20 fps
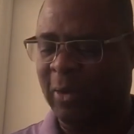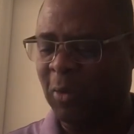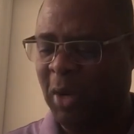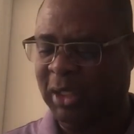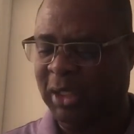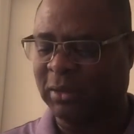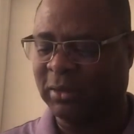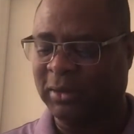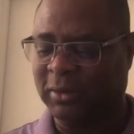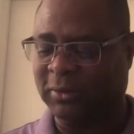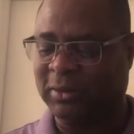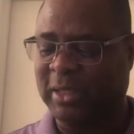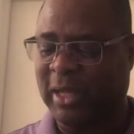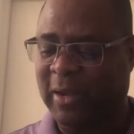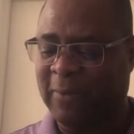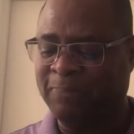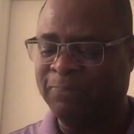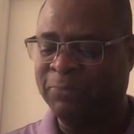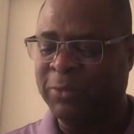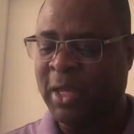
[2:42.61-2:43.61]
Watch this
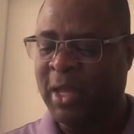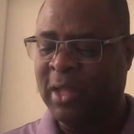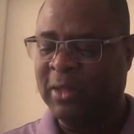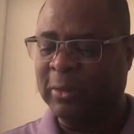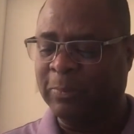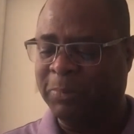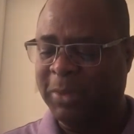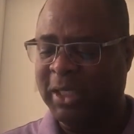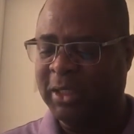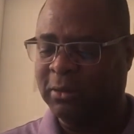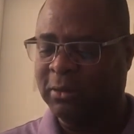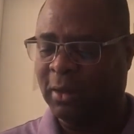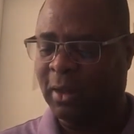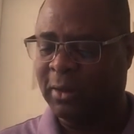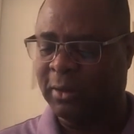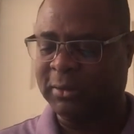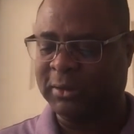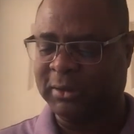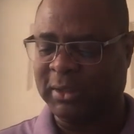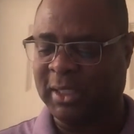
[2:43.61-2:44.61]
now. The B
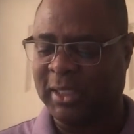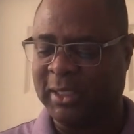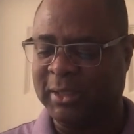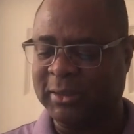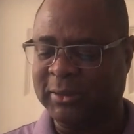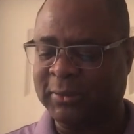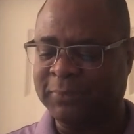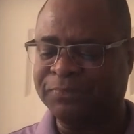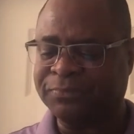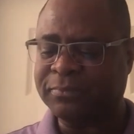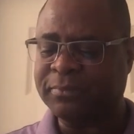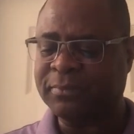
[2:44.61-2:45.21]
clause says,